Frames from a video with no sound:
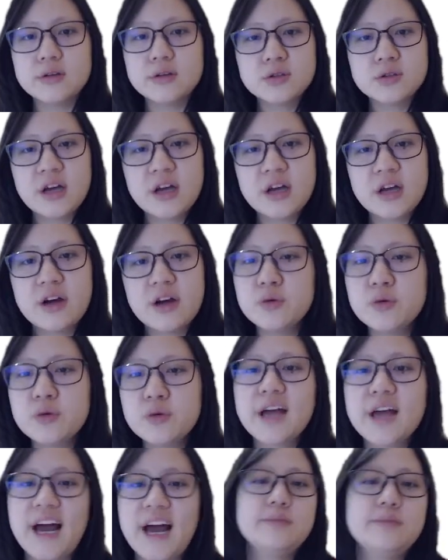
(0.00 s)
So there are a few
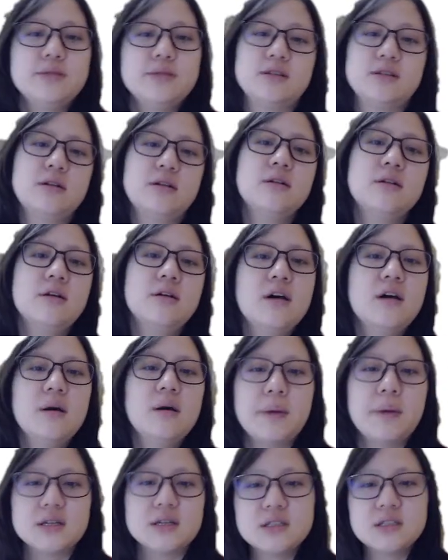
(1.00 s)
types here,
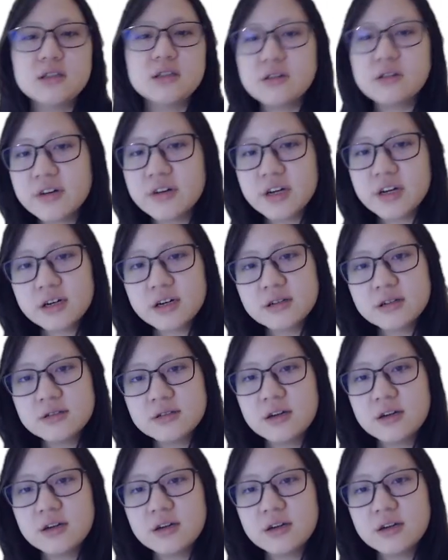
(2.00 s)
bacteria,